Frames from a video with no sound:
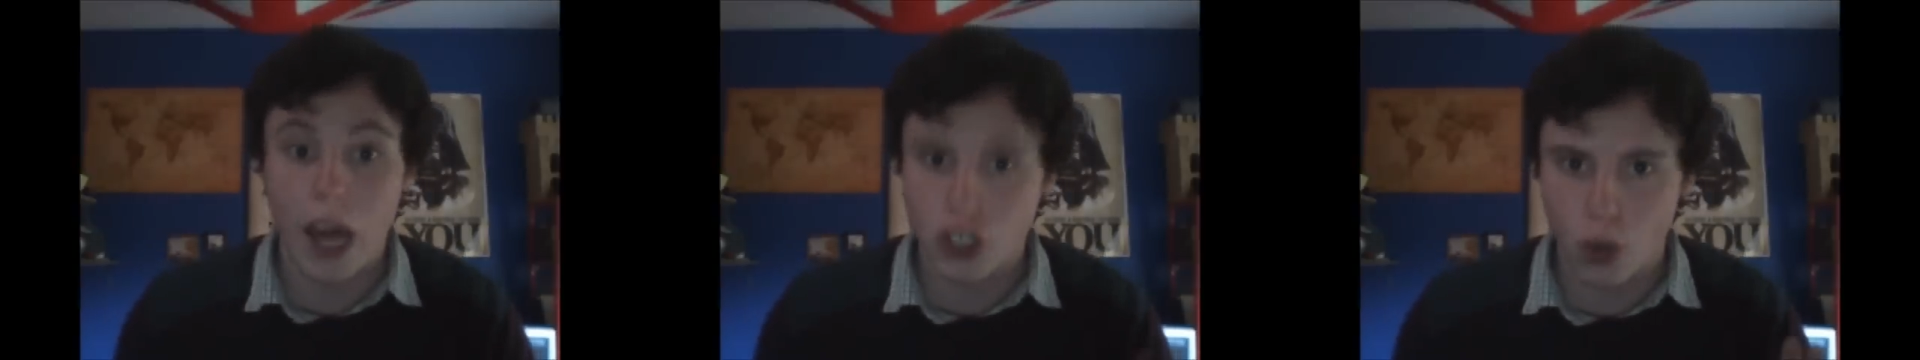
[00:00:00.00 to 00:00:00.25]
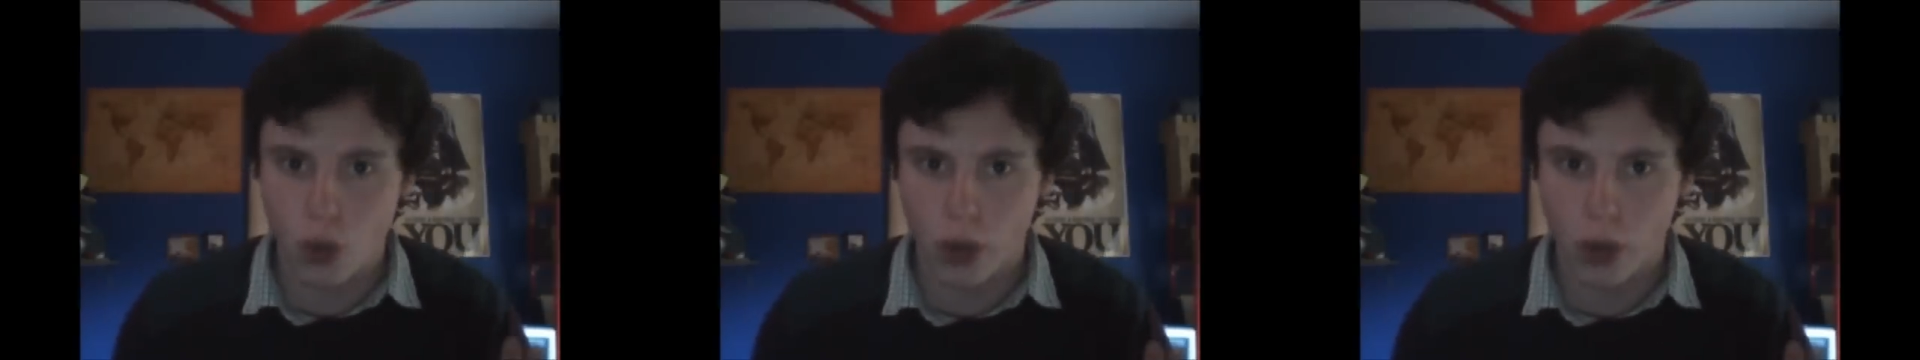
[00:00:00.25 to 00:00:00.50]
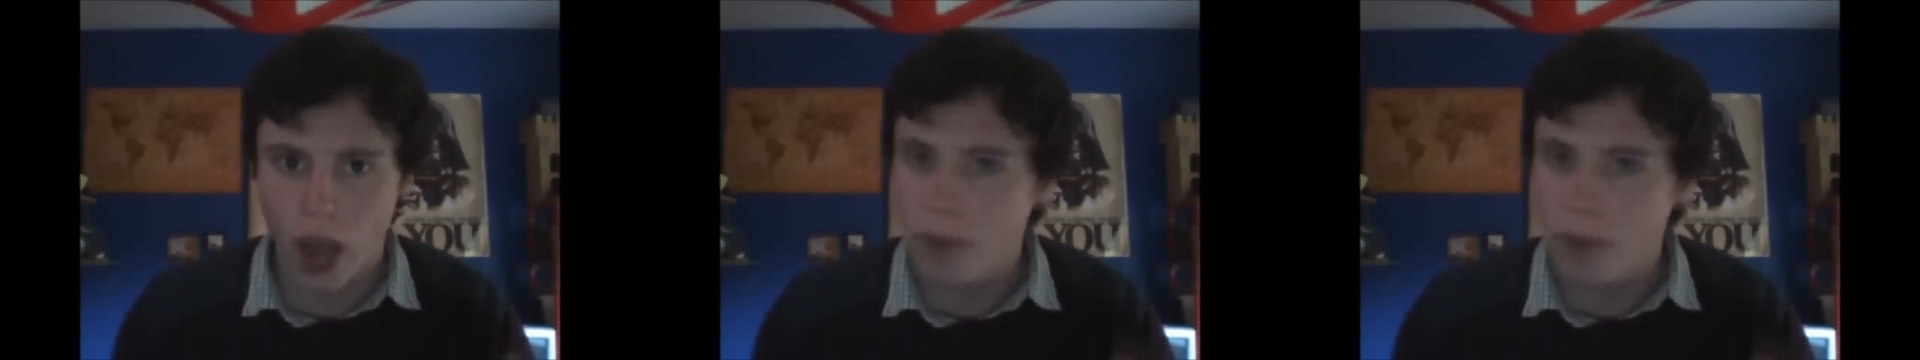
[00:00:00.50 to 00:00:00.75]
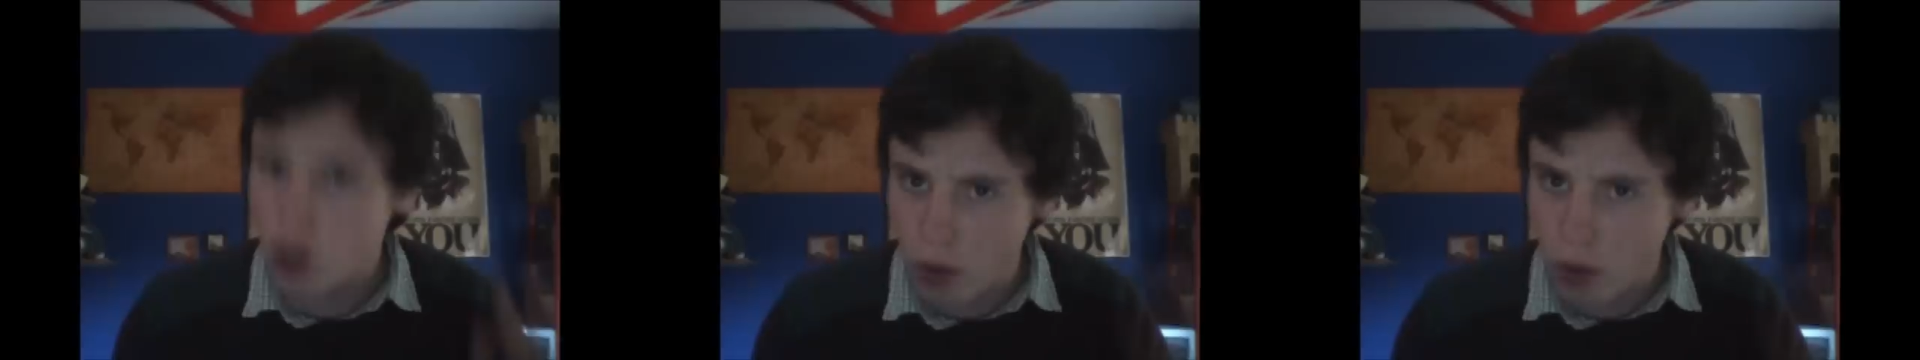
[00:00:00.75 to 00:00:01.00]
Joke.
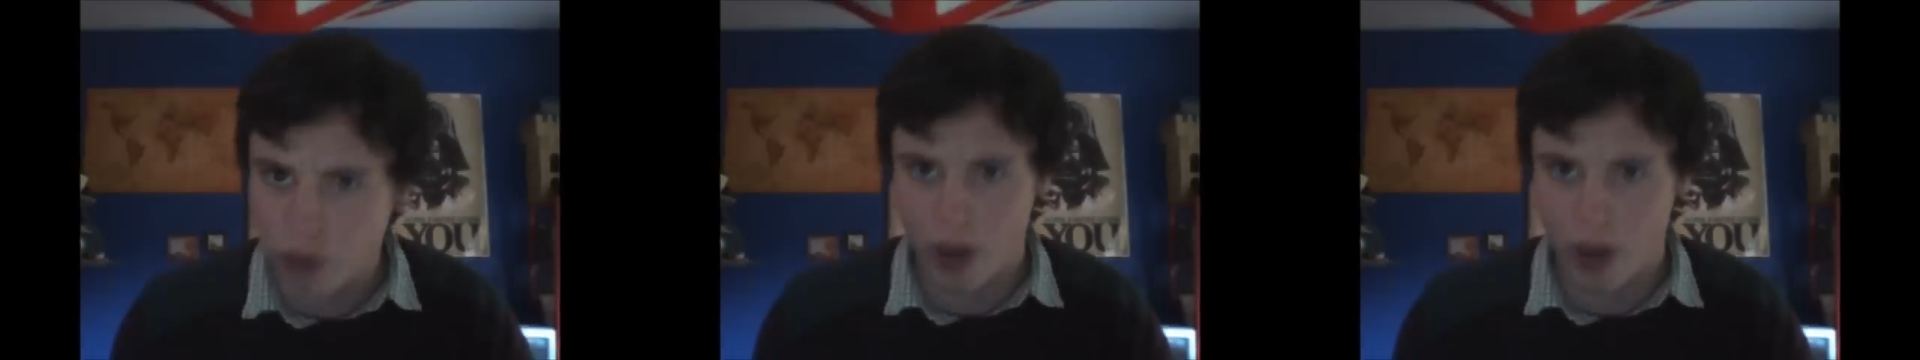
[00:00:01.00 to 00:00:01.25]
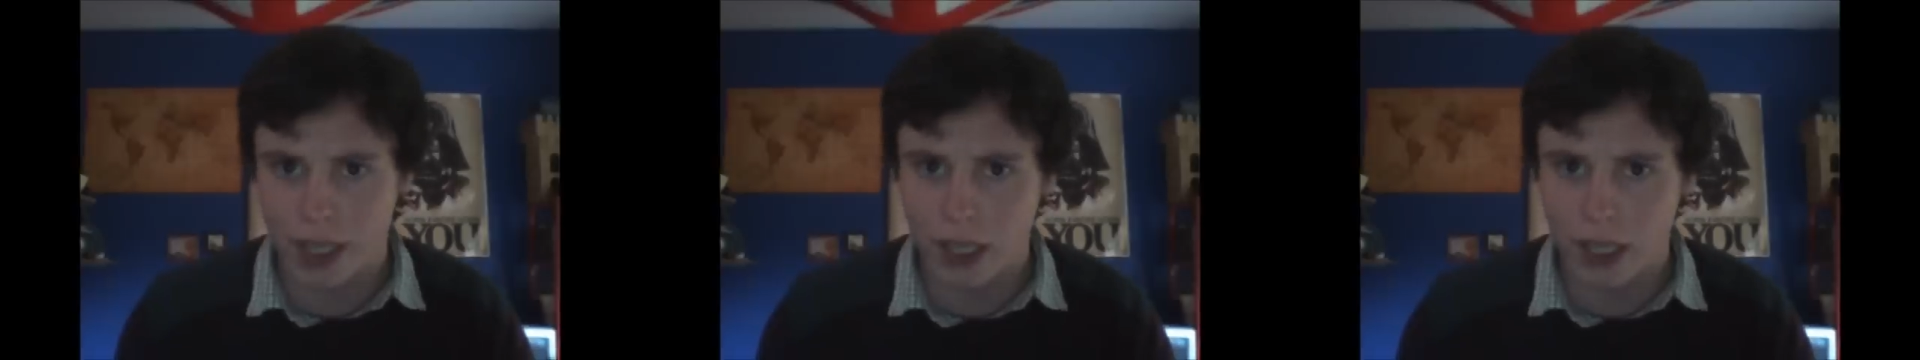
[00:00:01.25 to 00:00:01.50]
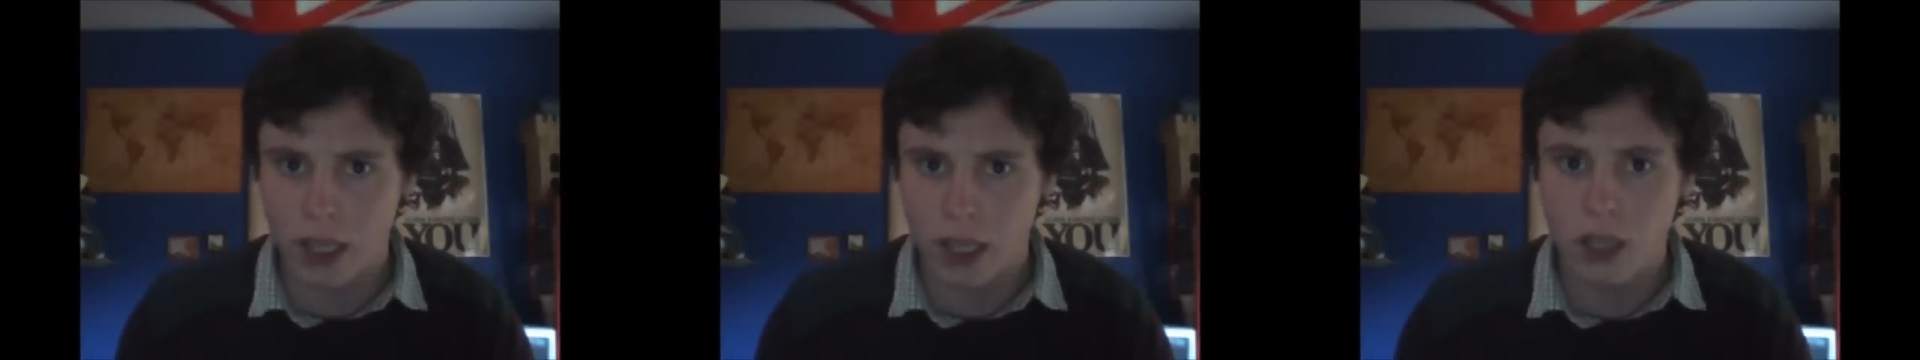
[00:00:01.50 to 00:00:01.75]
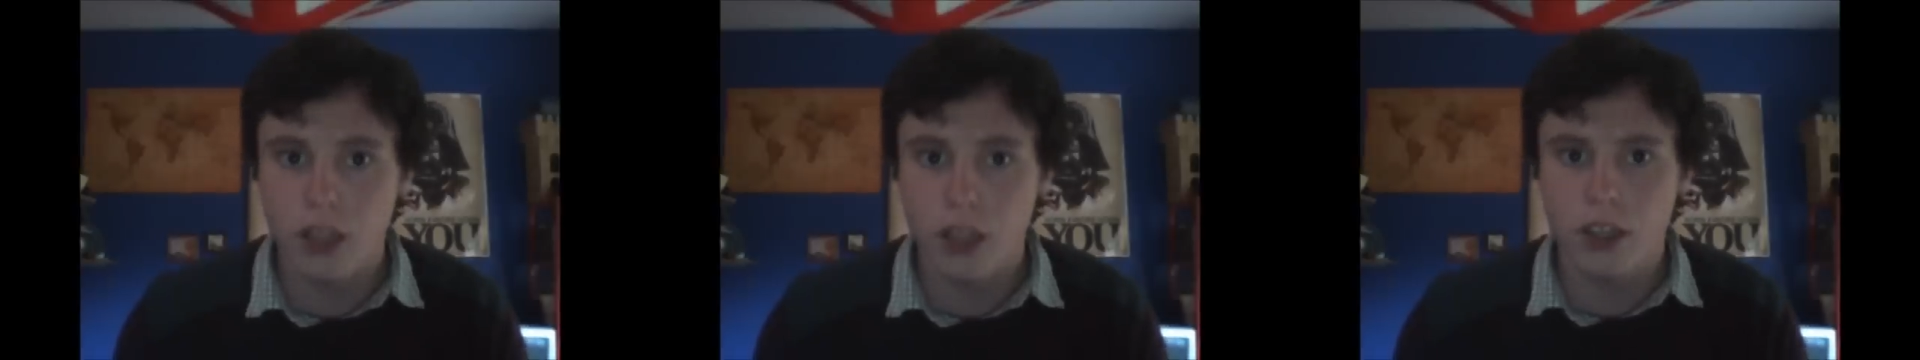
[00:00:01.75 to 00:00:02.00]
I'm not quite Dracula.
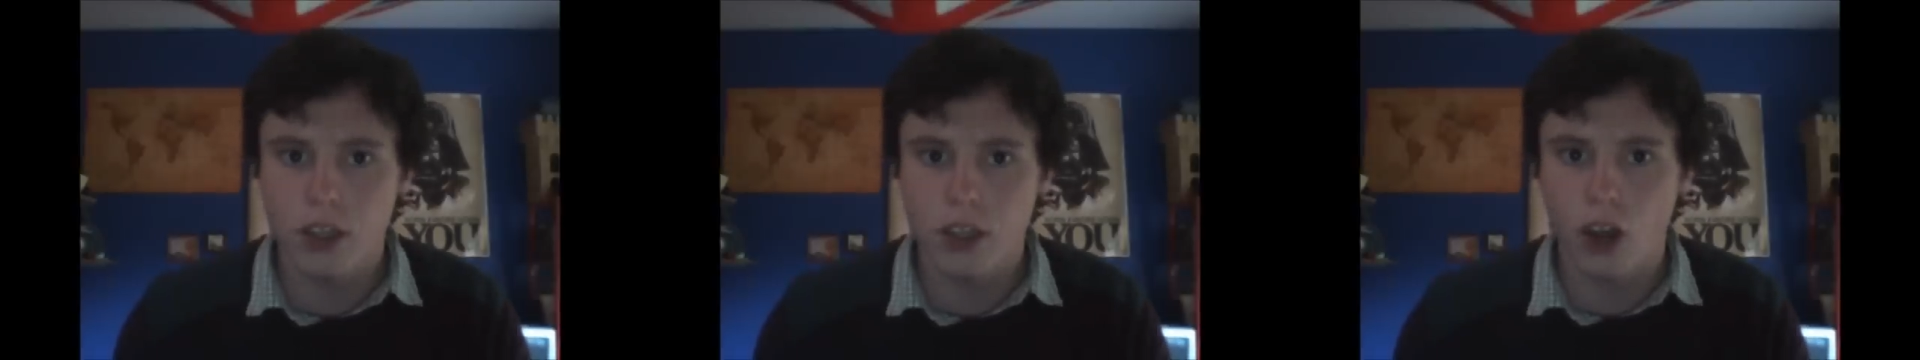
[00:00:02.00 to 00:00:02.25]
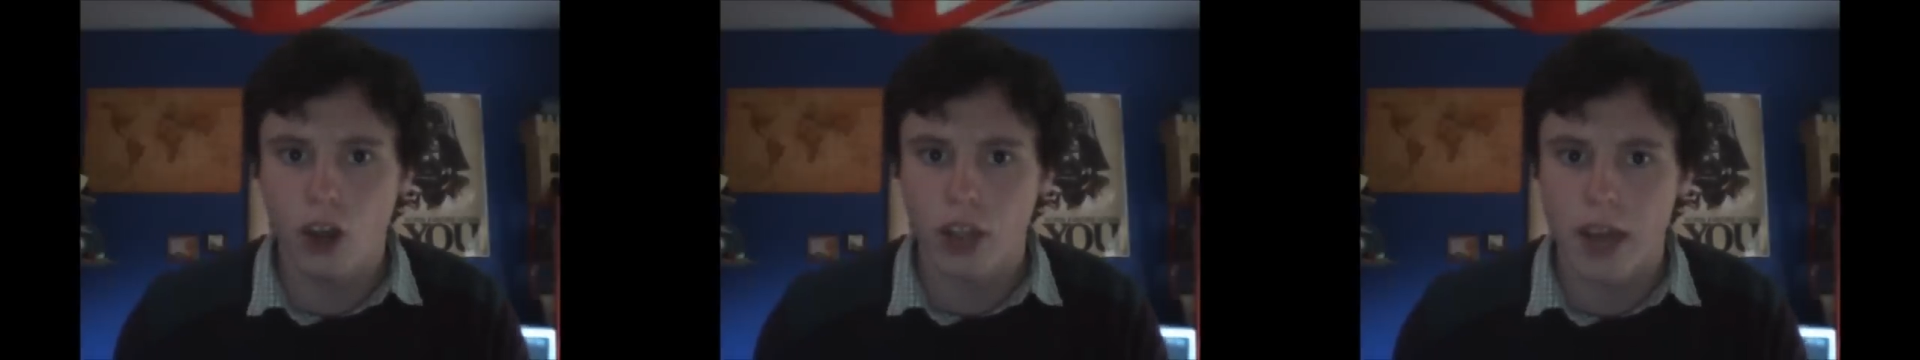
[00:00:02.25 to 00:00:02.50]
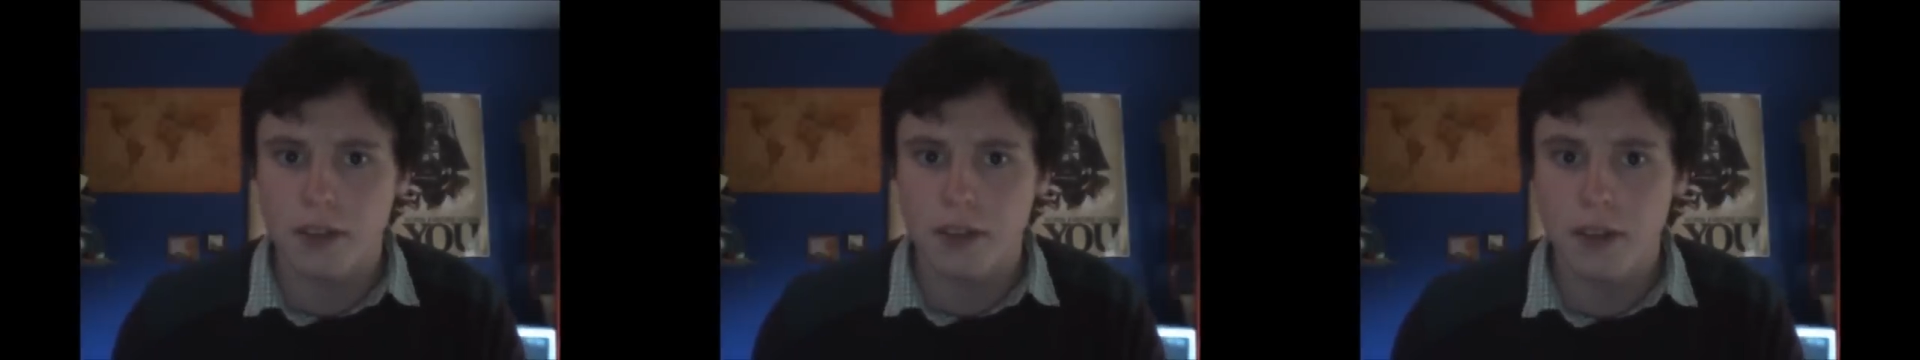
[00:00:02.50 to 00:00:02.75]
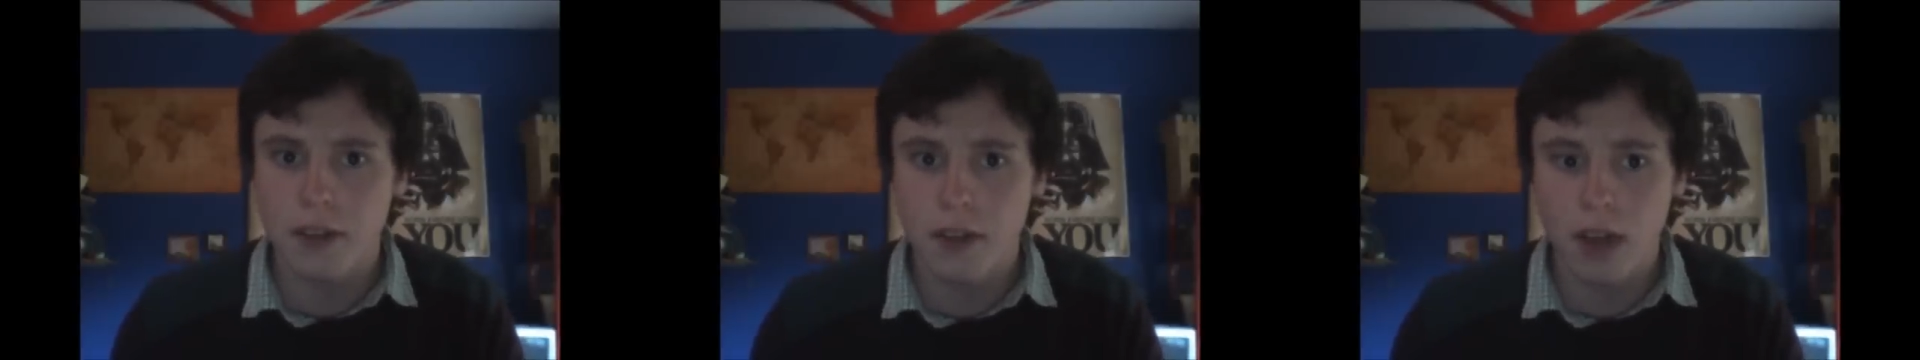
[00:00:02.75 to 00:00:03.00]
Not yet.